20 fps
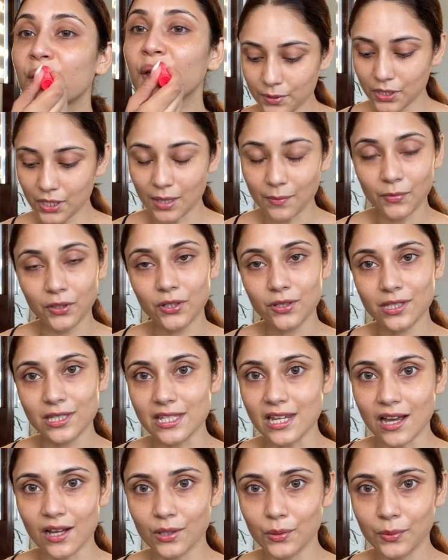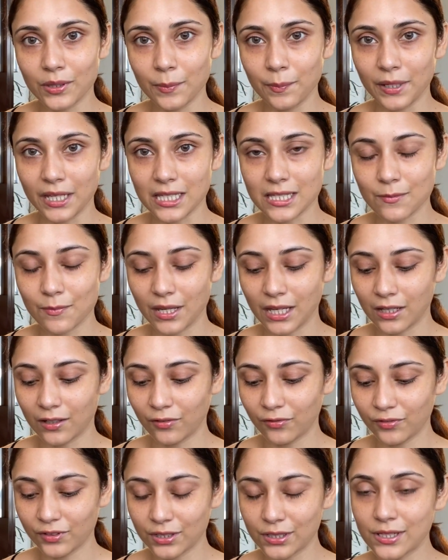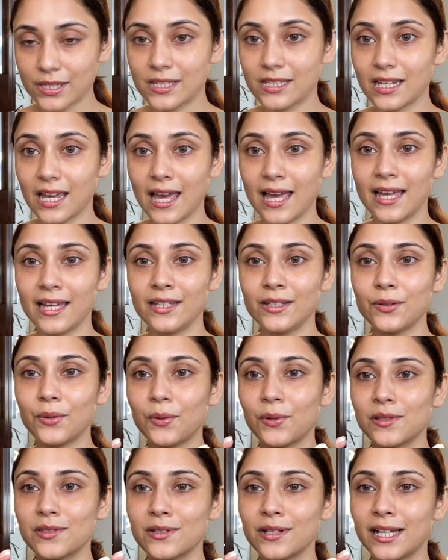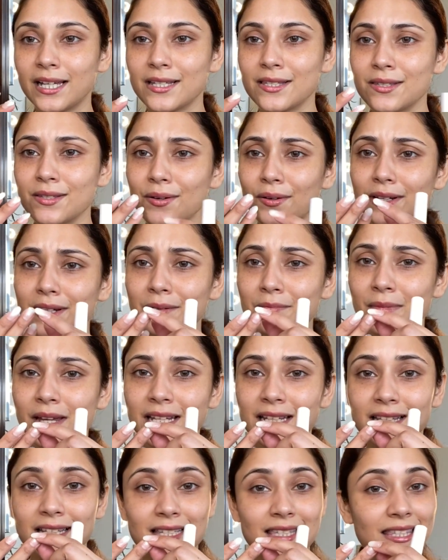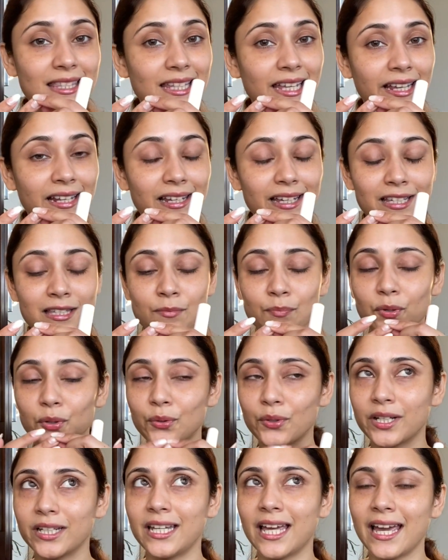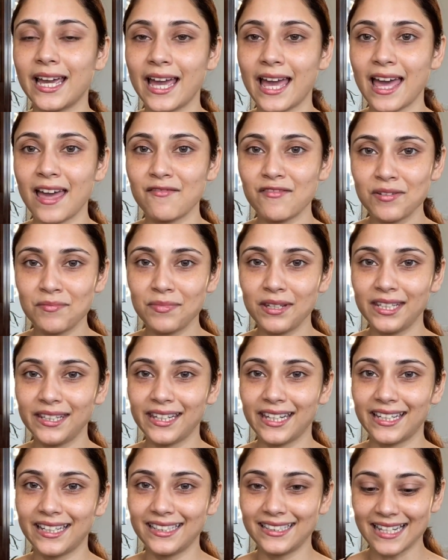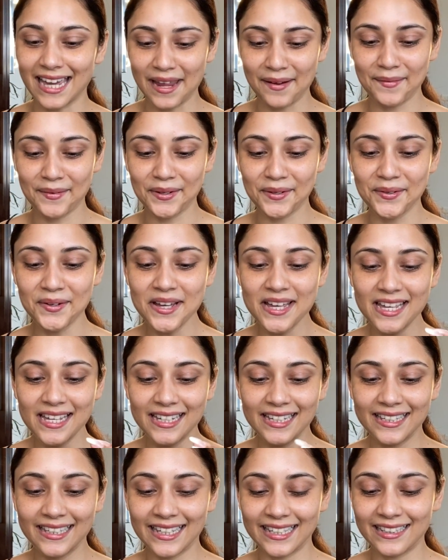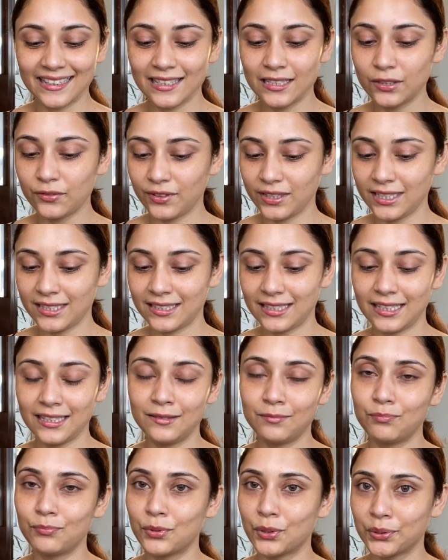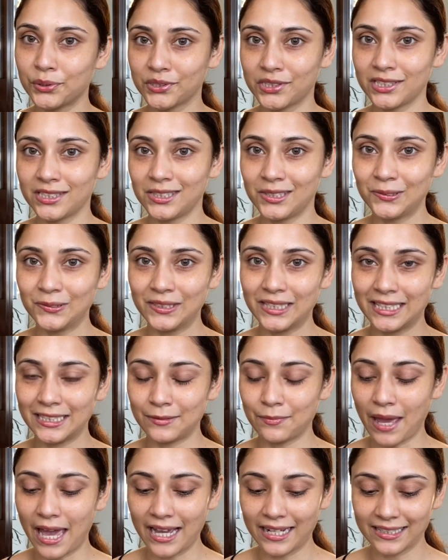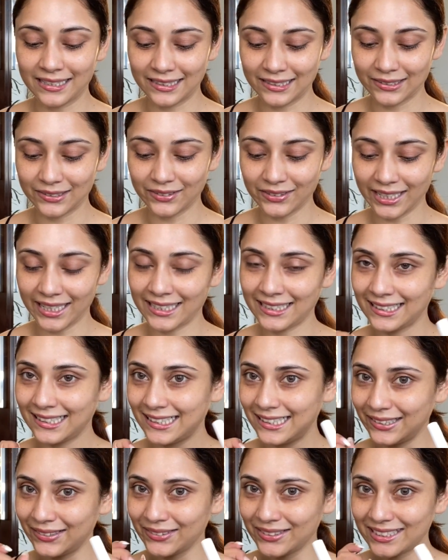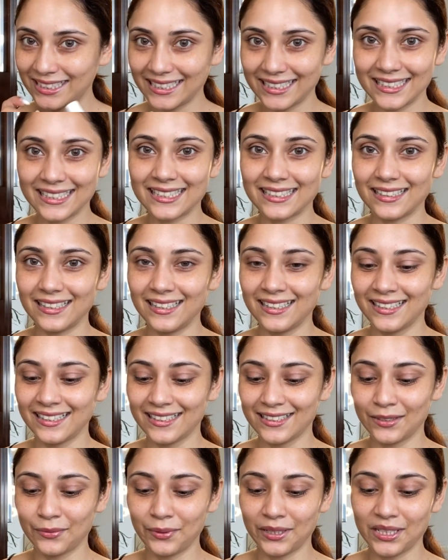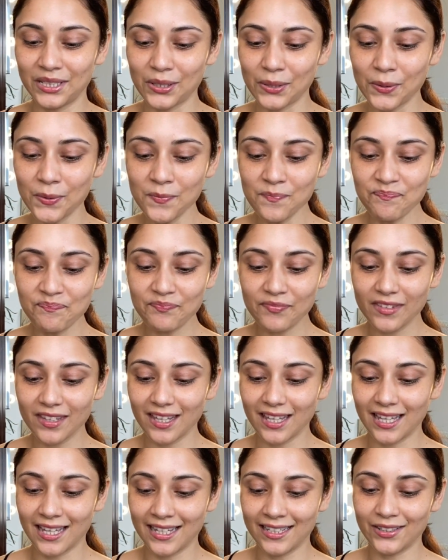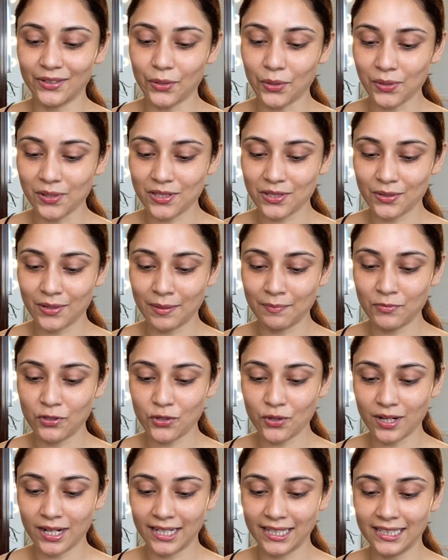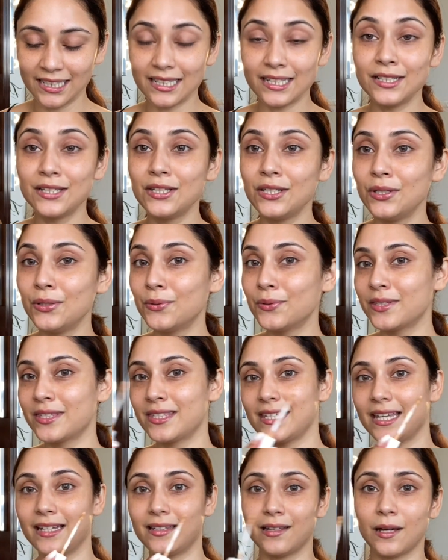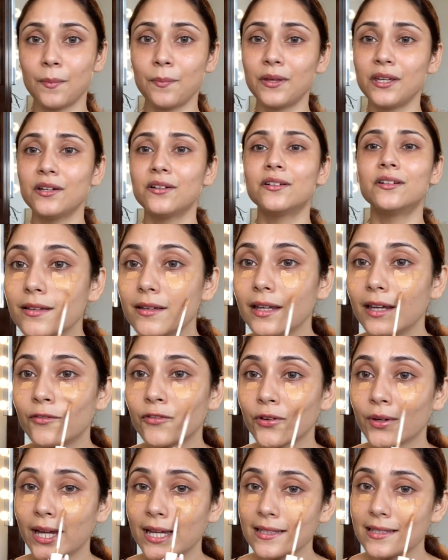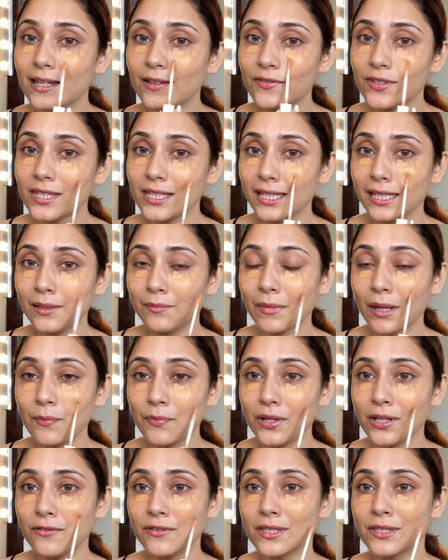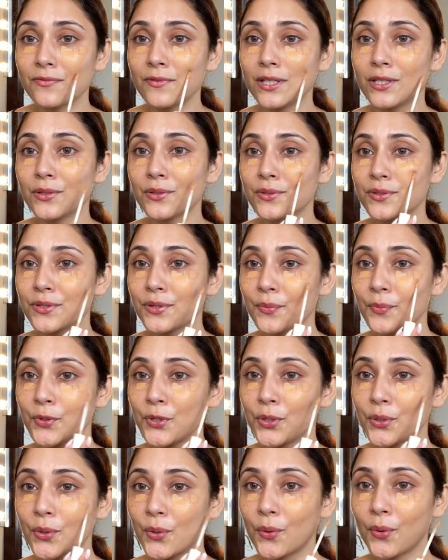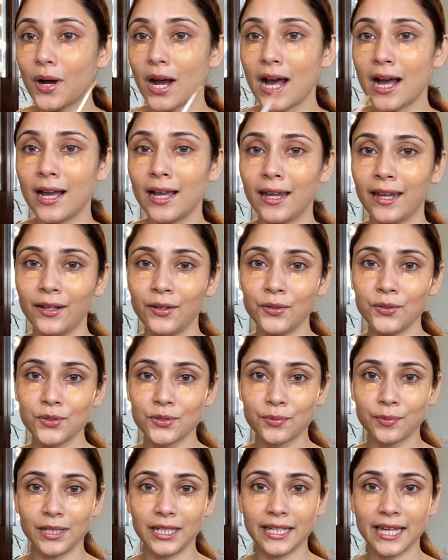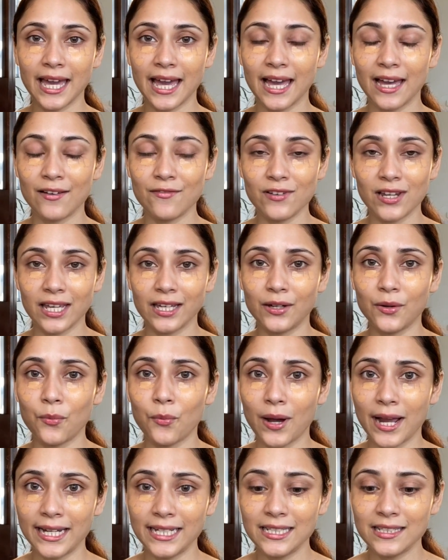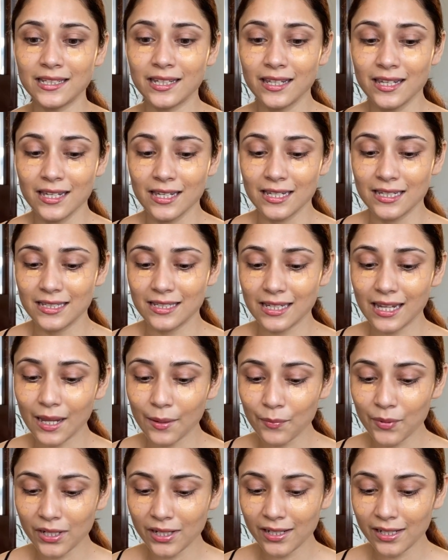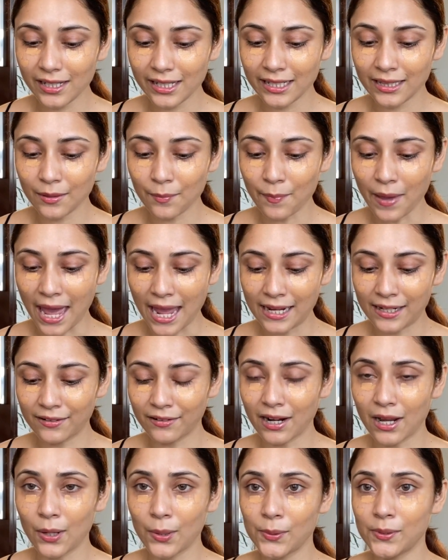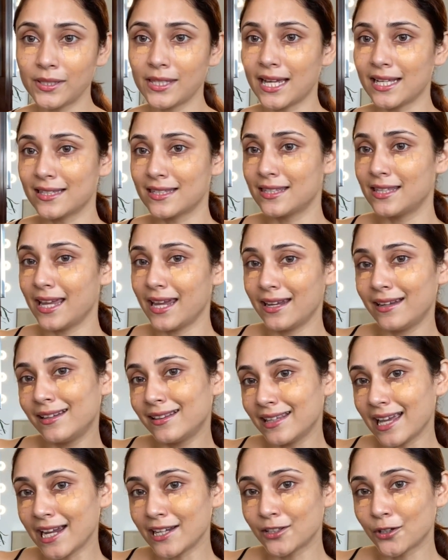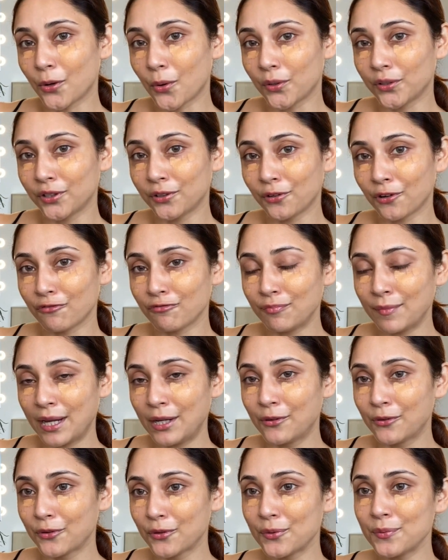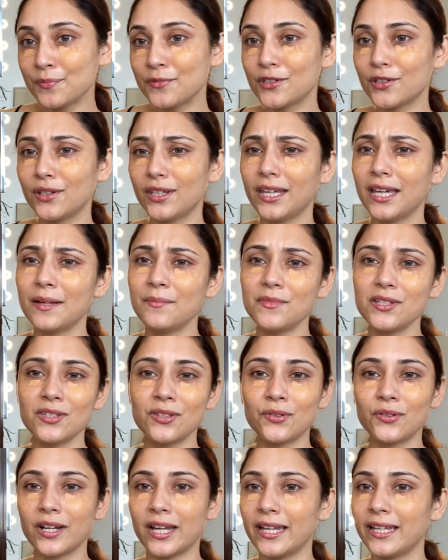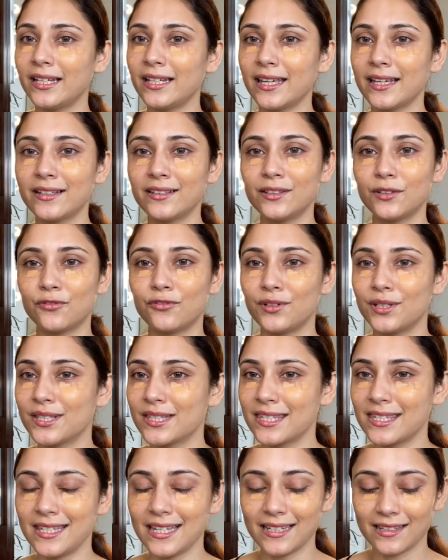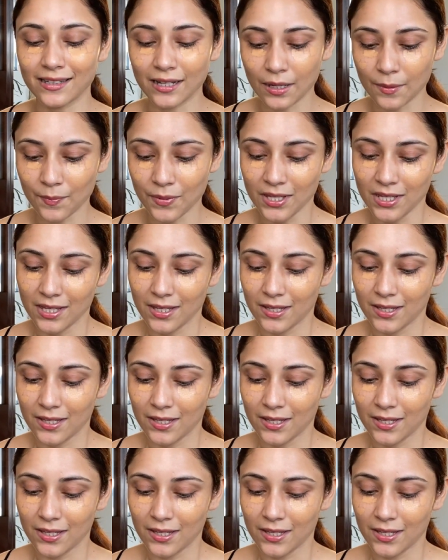So I'm going to start with the base makeup first. And also guys, sorry this nail is broken. I haven't been getting time to get this fixed. It broke just 2 days back, so excuse this in this video. And also I'm trying a new setup here. If you guys have seen my previous videos, you would know I usually have like a white table in the background that's there in that corner of my room. Today I'm just trying like a different setup.